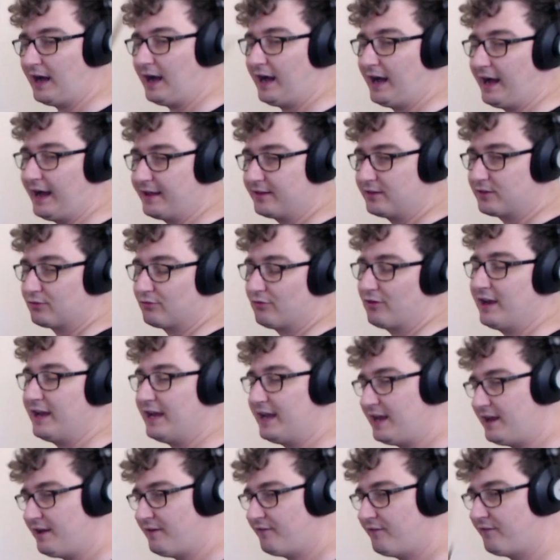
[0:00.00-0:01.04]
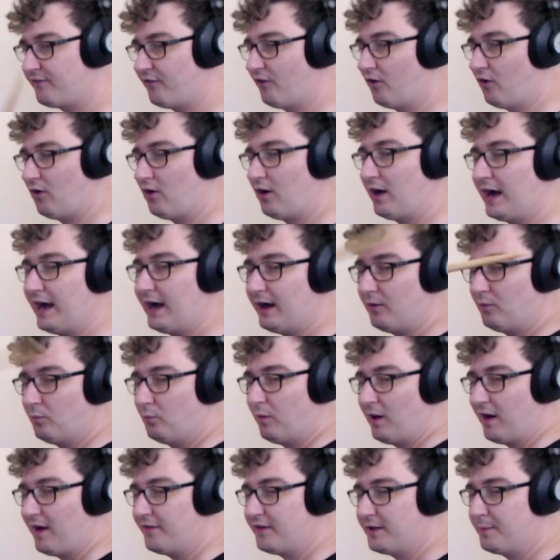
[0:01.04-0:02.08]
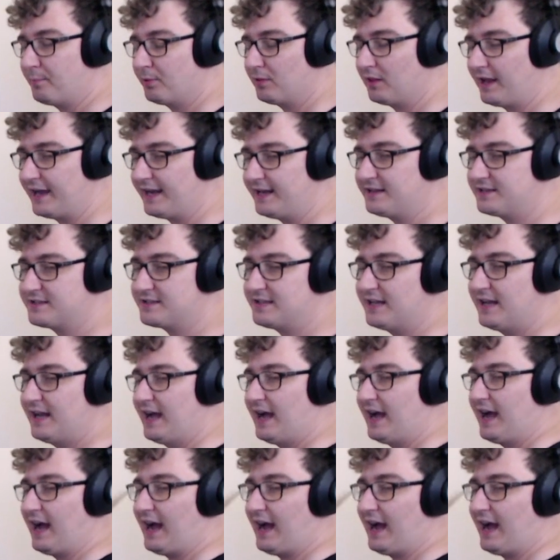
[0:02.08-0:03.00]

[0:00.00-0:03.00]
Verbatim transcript: and three, four, and one, you place